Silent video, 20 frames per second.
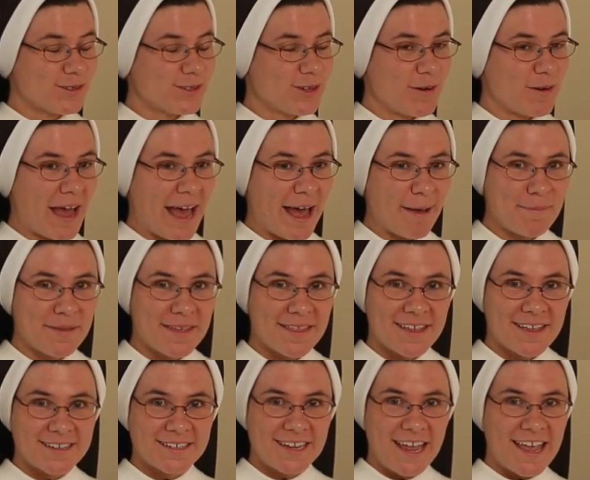so happy,
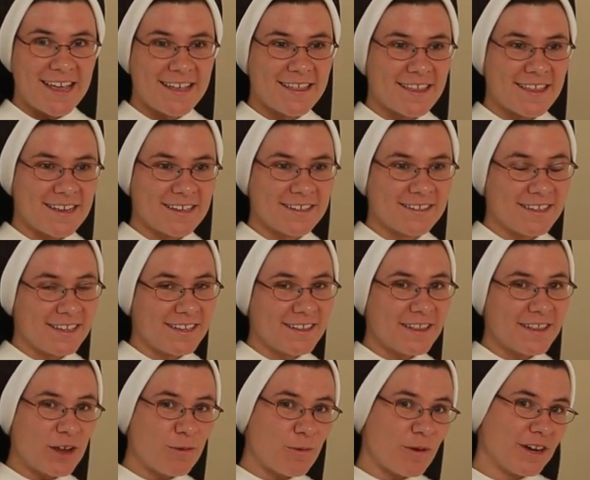they take things in,
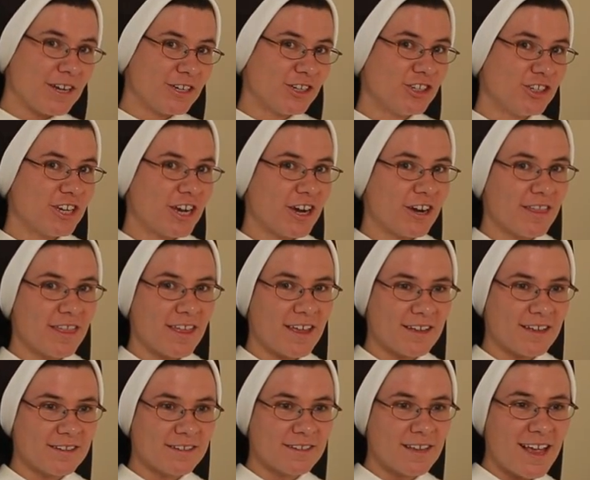they want to share
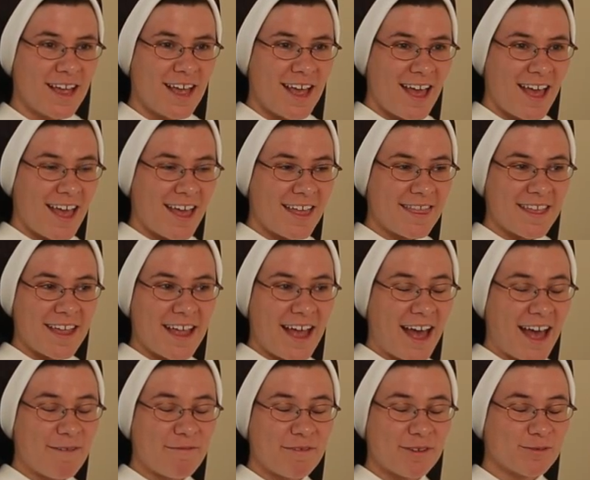things, and they
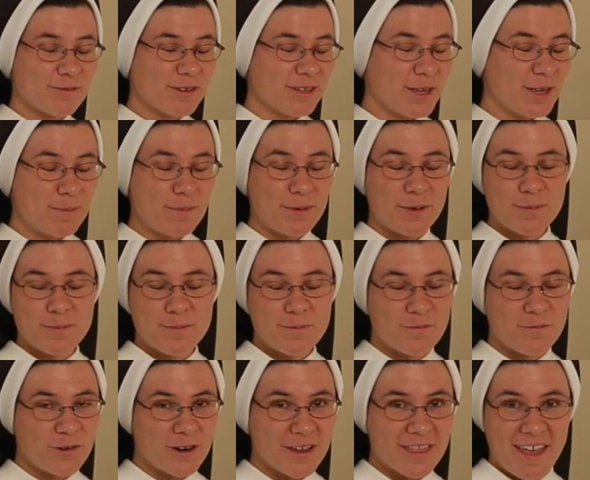haven't really put
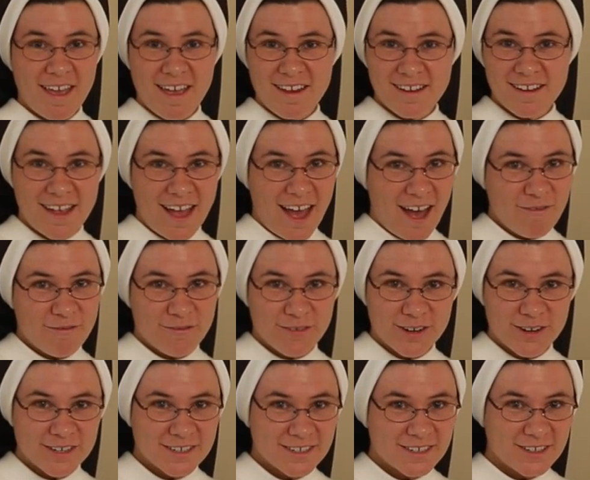forth any
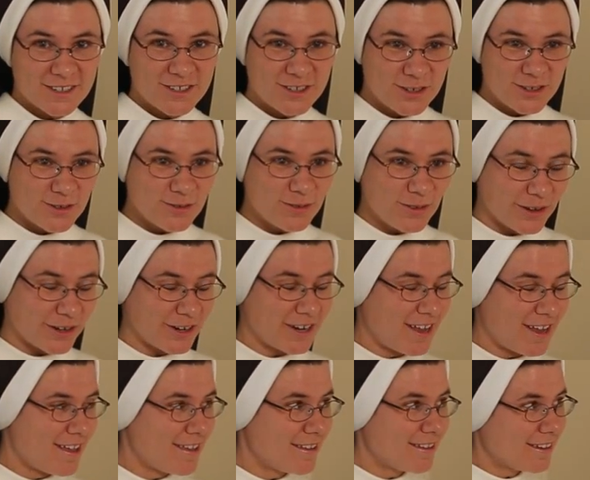effort to learn
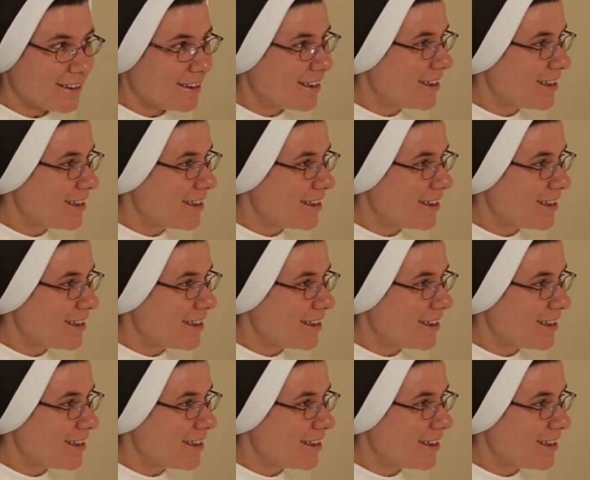it.